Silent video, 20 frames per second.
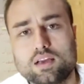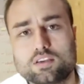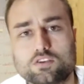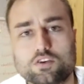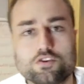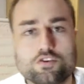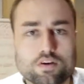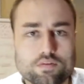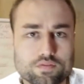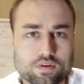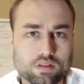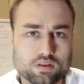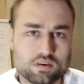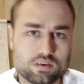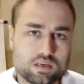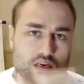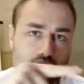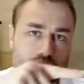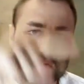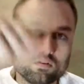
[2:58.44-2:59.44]
So you have to
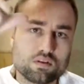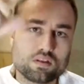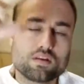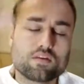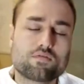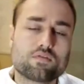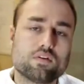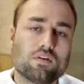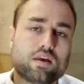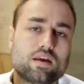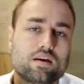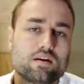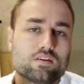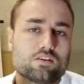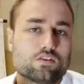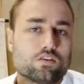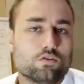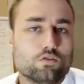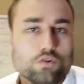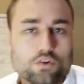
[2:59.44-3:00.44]
understand all the different
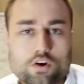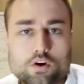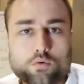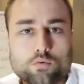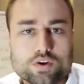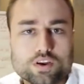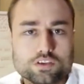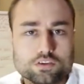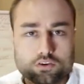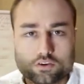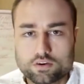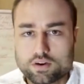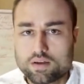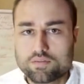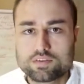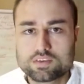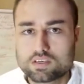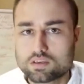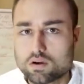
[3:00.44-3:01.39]
layers. So do your research on every